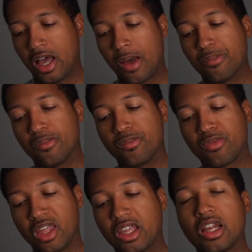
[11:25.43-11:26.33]
I'm
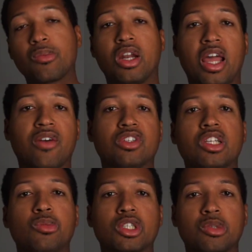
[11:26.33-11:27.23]
thinking I'm gonna have a
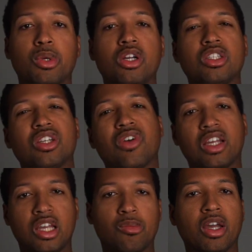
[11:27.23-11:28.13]
similar experience if
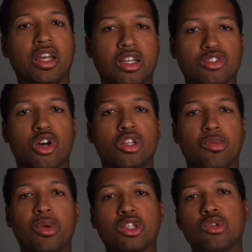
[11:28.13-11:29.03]
I get my hands on
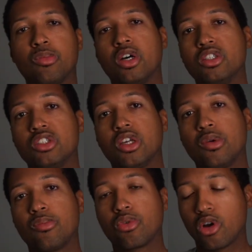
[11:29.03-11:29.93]
the Pixel Buds
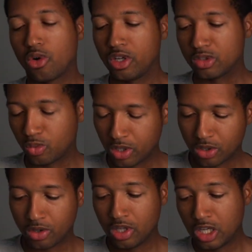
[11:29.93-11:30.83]
Pro as
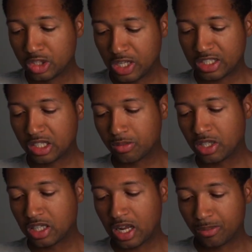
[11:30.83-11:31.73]
well. So that's
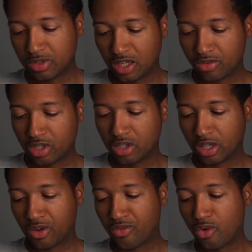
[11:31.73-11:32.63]
something that I'm definitely
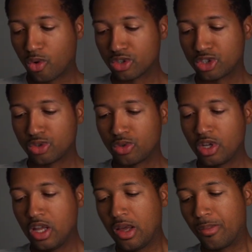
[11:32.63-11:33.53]
looking forward to.
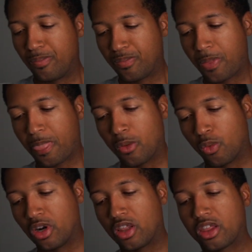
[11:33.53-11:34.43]

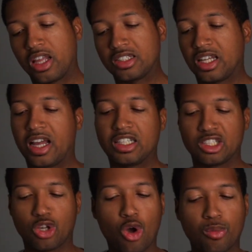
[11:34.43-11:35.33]
One of the things that I
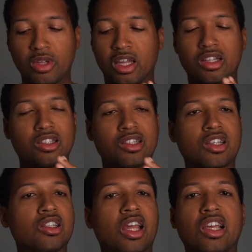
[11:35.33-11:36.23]
just hope that
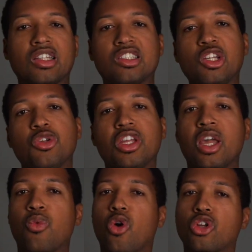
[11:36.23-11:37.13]
they continue to
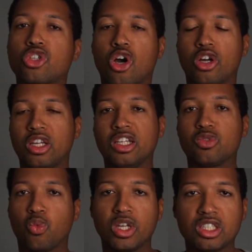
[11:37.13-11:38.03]
get worked on
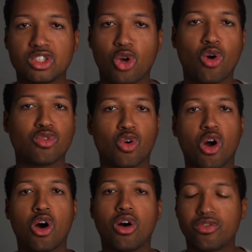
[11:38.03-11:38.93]
is widgets
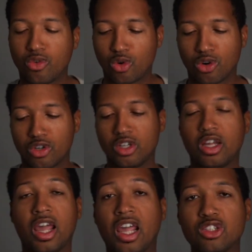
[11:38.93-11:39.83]
overall for
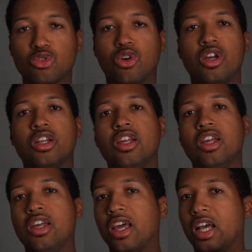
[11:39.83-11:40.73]
Android.
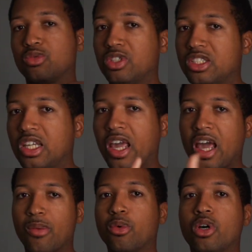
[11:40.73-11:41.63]
As we see,
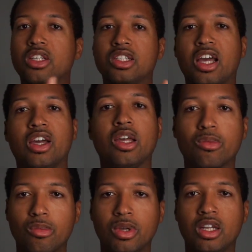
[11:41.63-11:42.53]
Apple has now
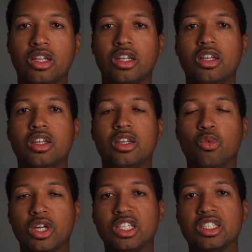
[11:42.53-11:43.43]
implemented
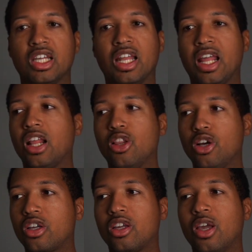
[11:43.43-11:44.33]
widgets and they
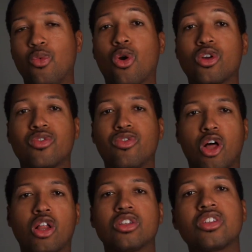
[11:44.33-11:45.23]
look and work
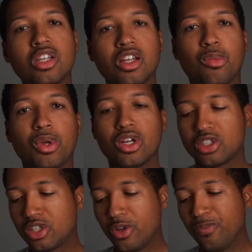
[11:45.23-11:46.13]
flawlessly, it
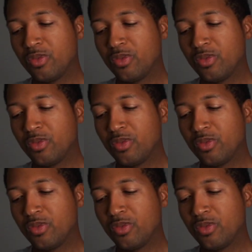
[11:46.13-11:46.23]
appears.